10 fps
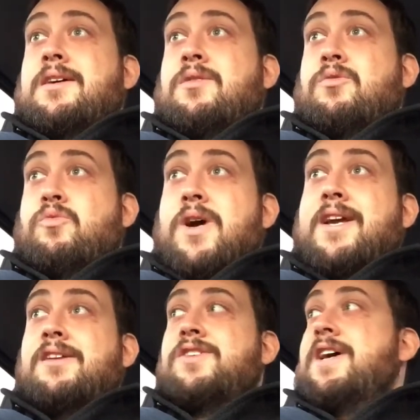what
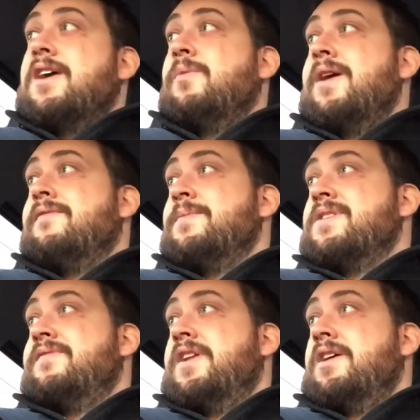can you take away from
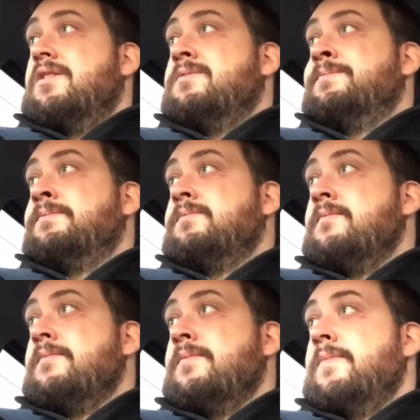this video?
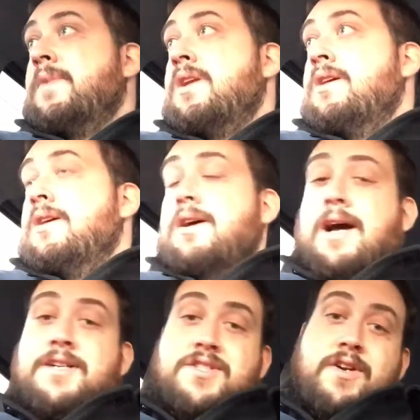
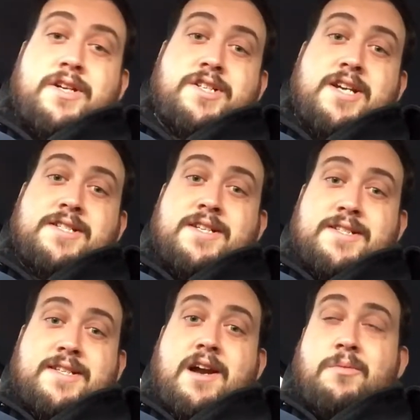Atsugoody Jason is
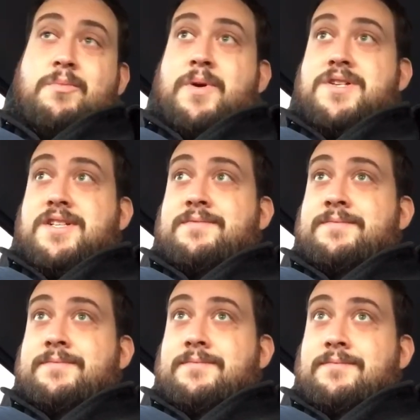a terrible person.
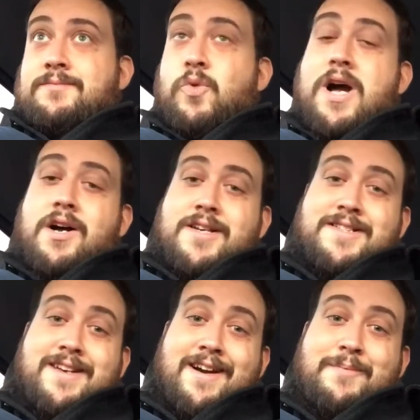Well, he's a
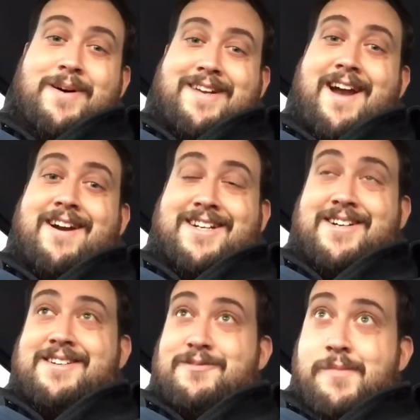terrible
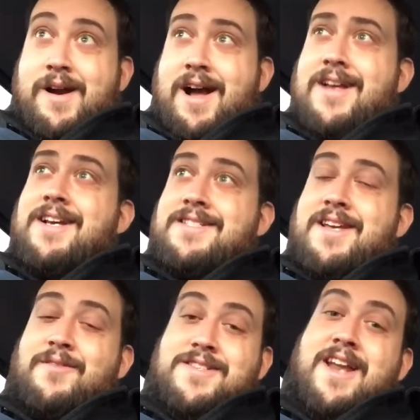character. I
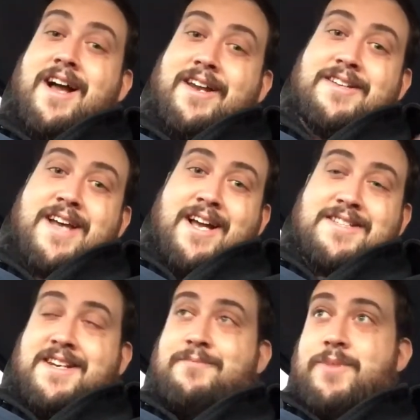said I was not going to attack
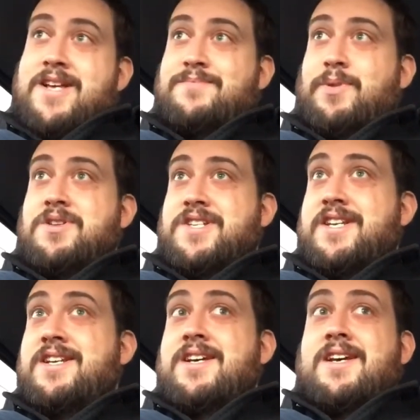his
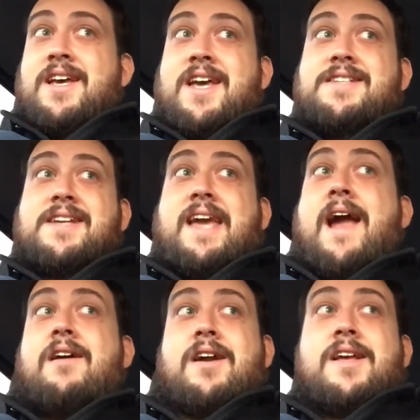person. He's a
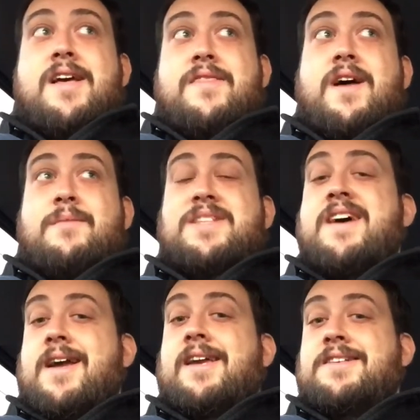character. I'm
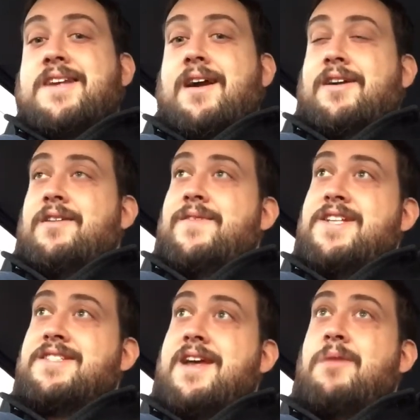attacking his character.
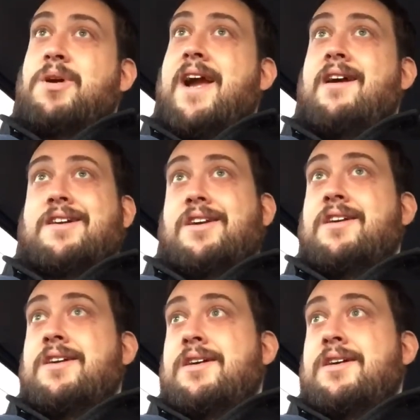He's a terrible character